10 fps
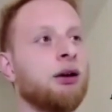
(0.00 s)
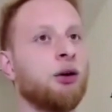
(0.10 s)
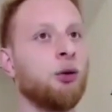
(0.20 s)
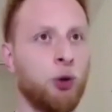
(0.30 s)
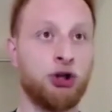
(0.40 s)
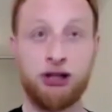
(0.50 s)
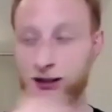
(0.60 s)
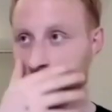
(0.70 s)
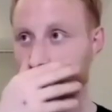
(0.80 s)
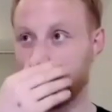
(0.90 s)
which
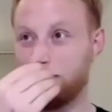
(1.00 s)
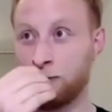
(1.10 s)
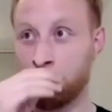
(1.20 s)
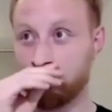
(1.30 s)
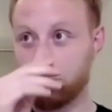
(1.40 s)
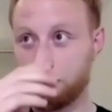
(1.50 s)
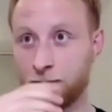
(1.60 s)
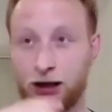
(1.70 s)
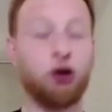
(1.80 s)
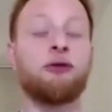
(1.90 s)
is
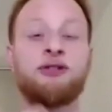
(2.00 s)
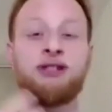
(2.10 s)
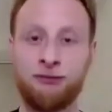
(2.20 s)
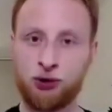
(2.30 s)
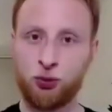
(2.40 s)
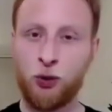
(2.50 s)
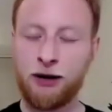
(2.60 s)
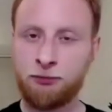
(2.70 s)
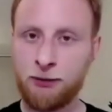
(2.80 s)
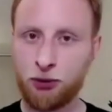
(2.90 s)
a lot of times
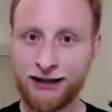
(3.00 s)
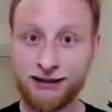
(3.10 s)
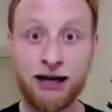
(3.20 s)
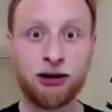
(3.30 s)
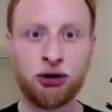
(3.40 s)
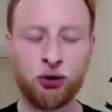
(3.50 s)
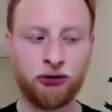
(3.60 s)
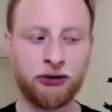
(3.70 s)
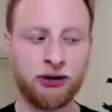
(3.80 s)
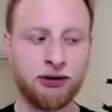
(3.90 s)
when people get
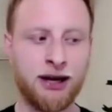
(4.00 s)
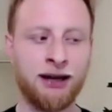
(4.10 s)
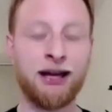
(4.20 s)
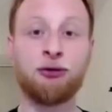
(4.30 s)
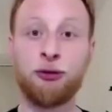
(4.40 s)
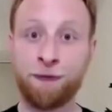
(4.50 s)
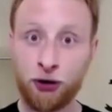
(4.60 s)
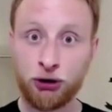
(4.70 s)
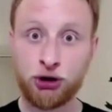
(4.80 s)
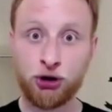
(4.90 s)
diagnosed and get
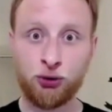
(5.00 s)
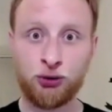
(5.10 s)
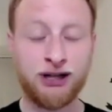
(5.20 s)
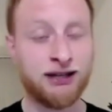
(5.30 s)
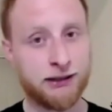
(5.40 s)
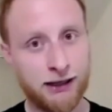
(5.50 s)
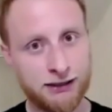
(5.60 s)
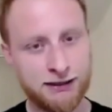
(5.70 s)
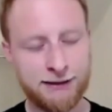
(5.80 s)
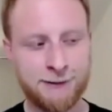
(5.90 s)
referred to dance
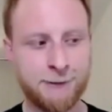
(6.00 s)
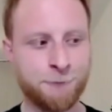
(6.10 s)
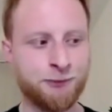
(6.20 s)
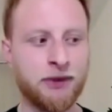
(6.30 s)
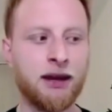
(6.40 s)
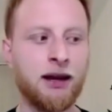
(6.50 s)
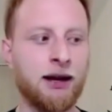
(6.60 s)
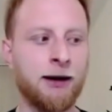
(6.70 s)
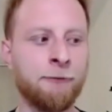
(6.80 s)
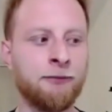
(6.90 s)
classes,
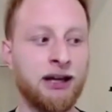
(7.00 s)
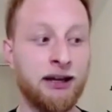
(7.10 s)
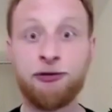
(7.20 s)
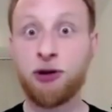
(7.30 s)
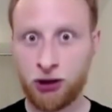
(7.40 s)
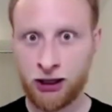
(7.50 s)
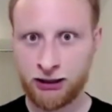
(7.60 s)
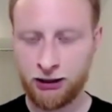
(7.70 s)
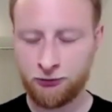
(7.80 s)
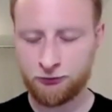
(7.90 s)
if they're lucky,